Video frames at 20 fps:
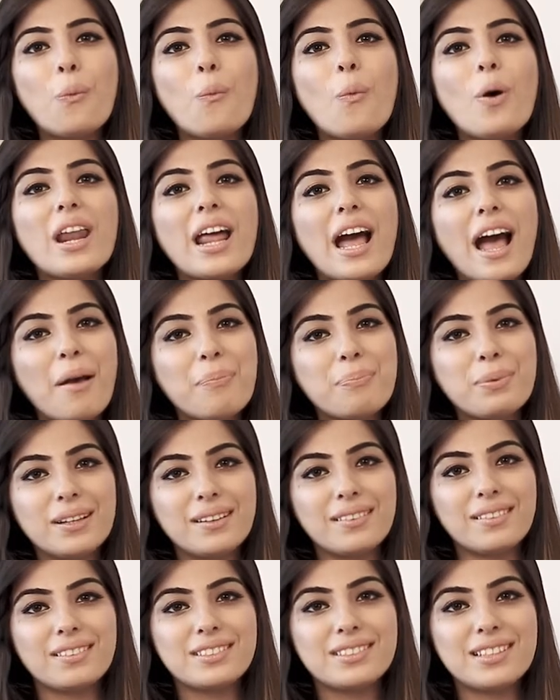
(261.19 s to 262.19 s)
What
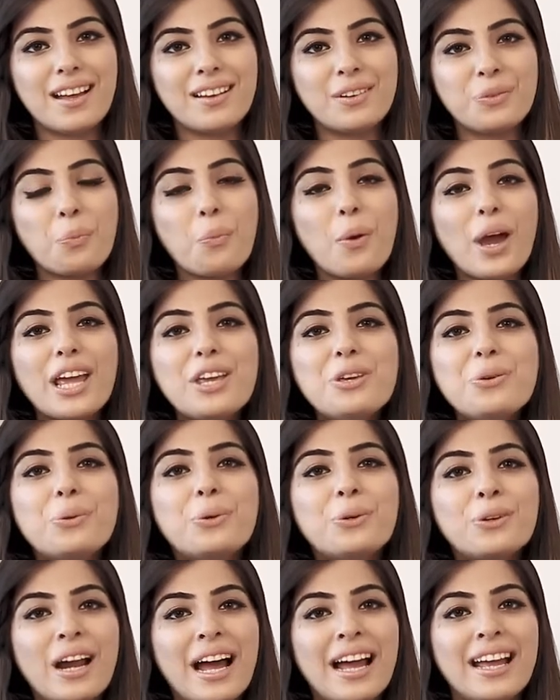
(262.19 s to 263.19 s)
happened, son? Why are you
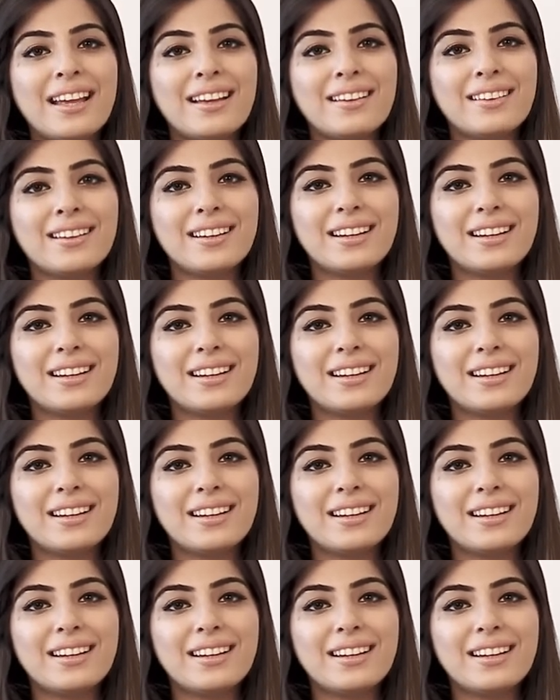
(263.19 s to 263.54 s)
crying?